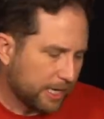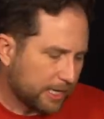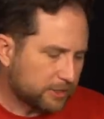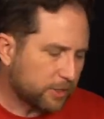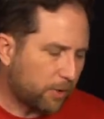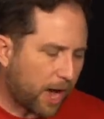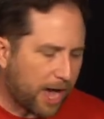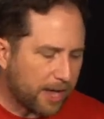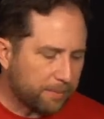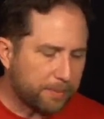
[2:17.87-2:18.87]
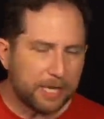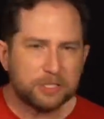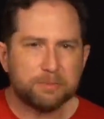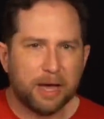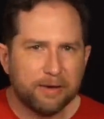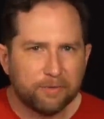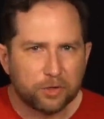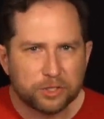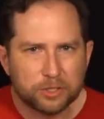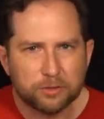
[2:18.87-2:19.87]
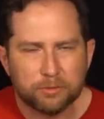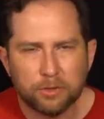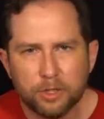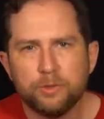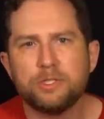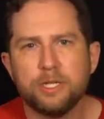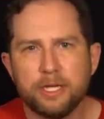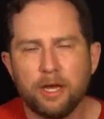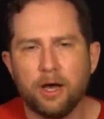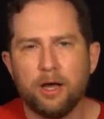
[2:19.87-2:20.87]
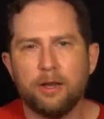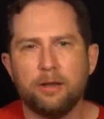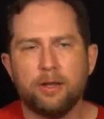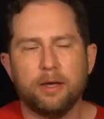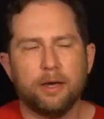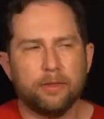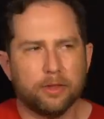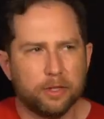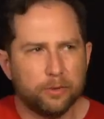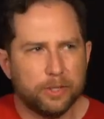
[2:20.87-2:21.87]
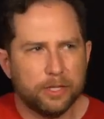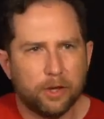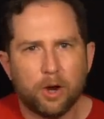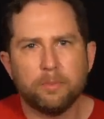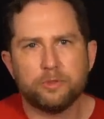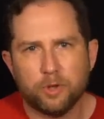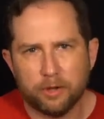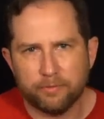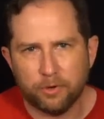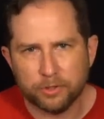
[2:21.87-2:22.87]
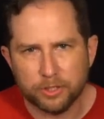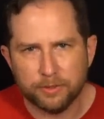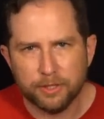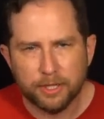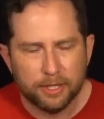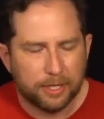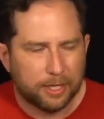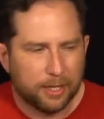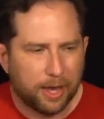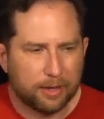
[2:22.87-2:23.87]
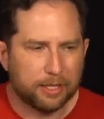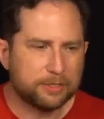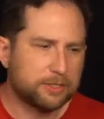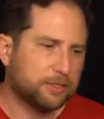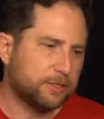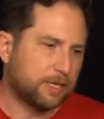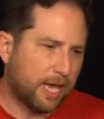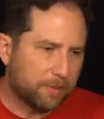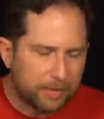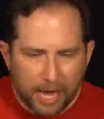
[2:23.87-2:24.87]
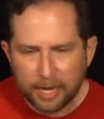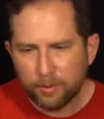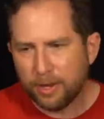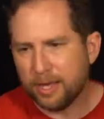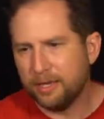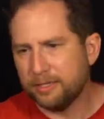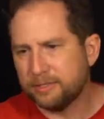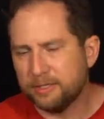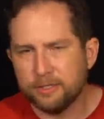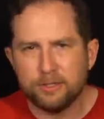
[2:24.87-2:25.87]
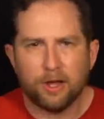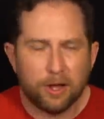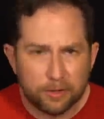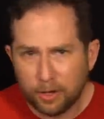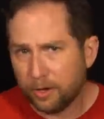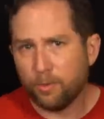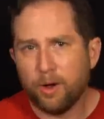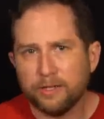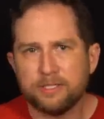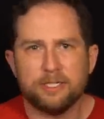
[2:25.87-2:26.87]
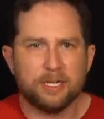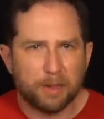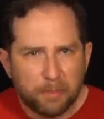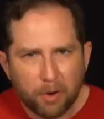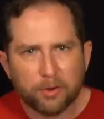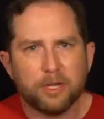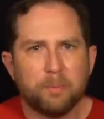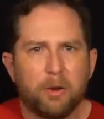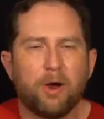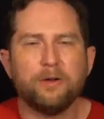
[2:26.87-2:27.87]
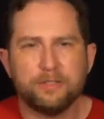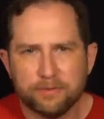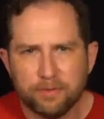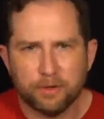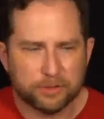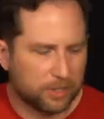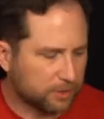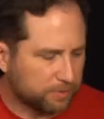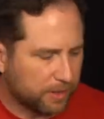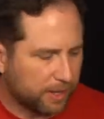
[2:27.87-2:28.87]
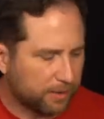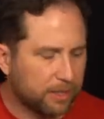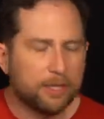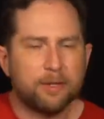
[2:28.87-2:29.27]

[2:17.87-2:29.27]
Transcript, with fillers: And so I based my version loosely on uh, the Louis Armstrong version. Uh, I listened to Cab Calloway, I listened to Doc, Doc Watson, and I borrowed little parts of those songs, but I